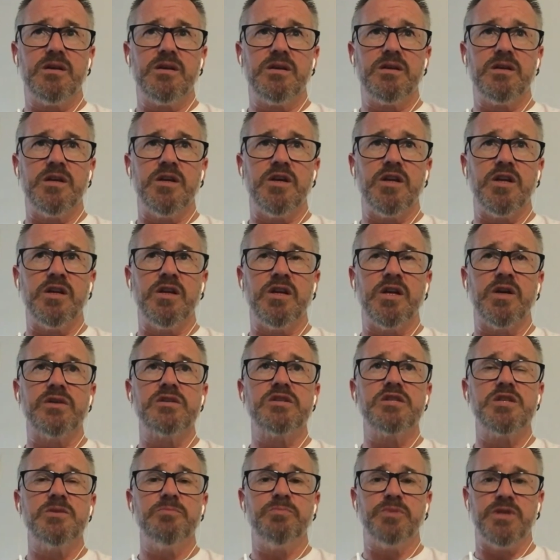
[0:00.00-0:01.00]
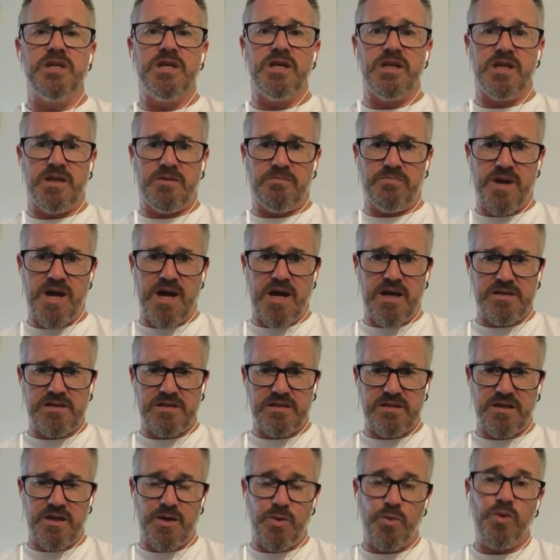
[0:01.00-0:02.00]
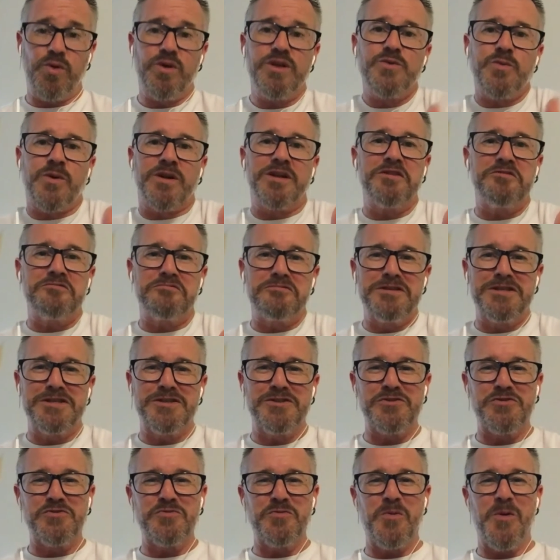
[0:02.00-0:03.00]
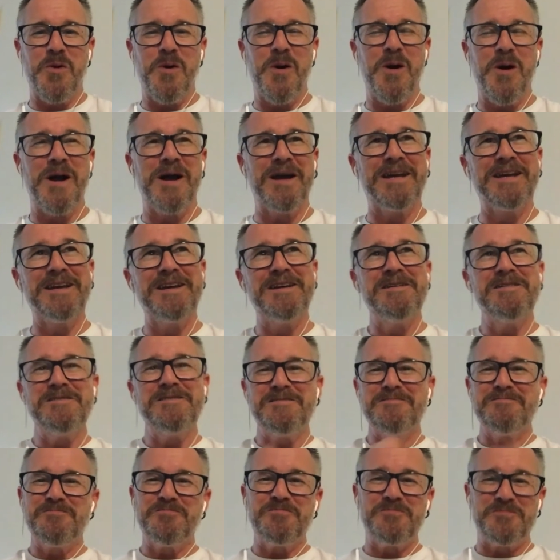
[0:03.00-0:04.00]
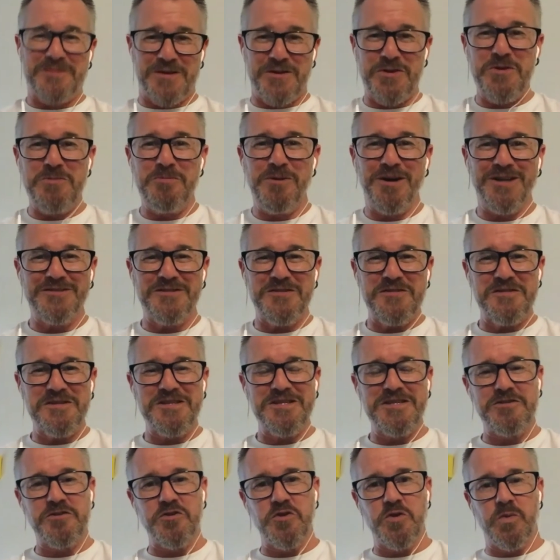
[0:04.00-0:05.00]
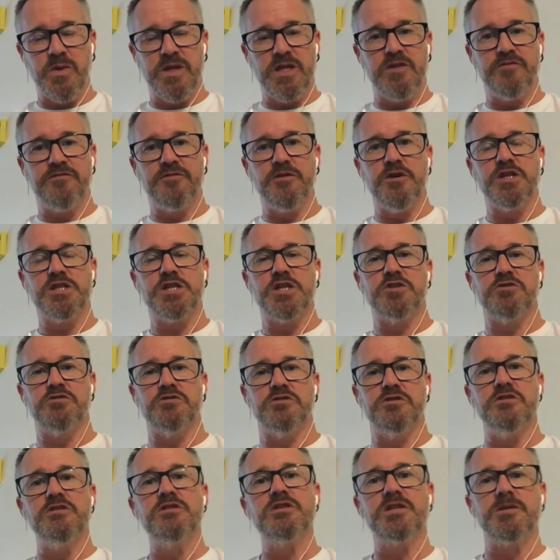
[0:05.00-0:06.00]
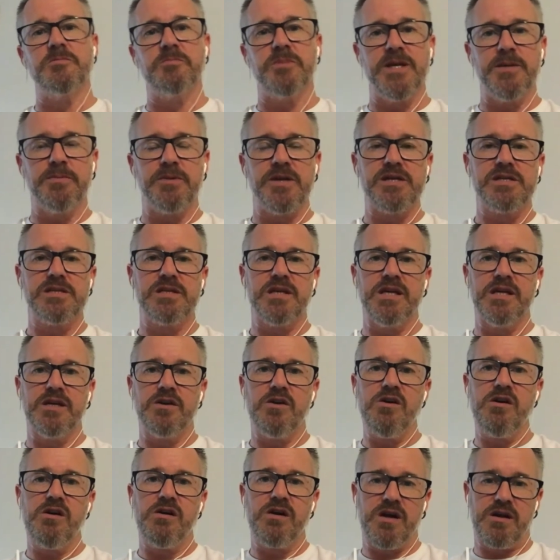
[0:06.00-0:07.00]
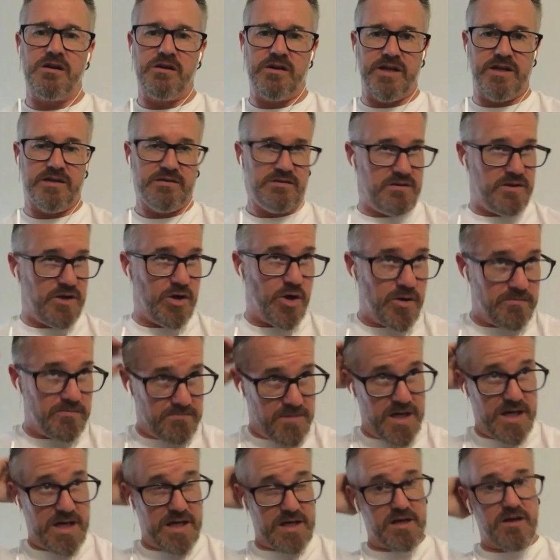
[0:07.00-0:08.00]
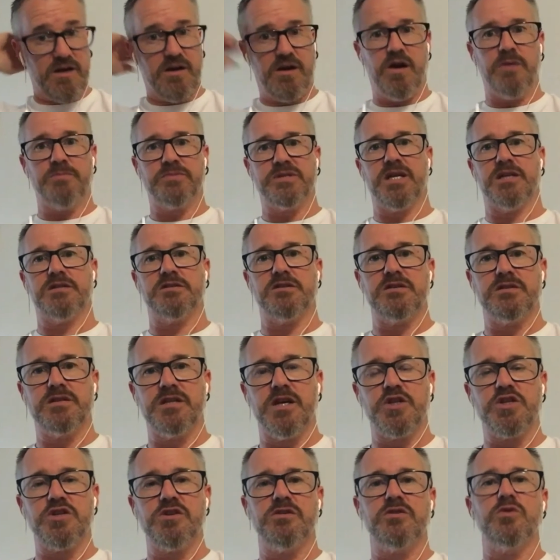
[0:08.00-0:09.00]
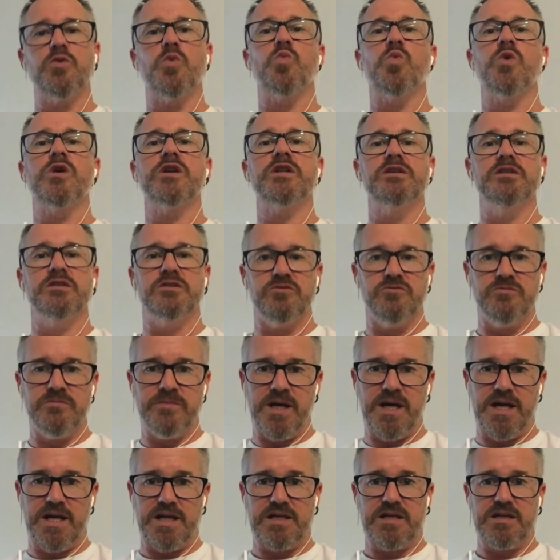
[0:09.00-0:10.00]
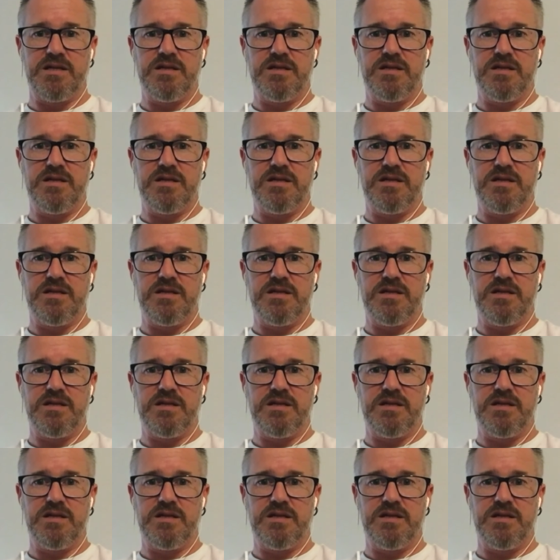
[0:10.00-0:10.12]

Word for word: you know, simply getting past that. It's one of the reasons why, and you might do this too, when you're first introduced to people, I say, oh, hi, you know, I'm Mark, oh, I'm such and such. Oh, what do you do, Mark?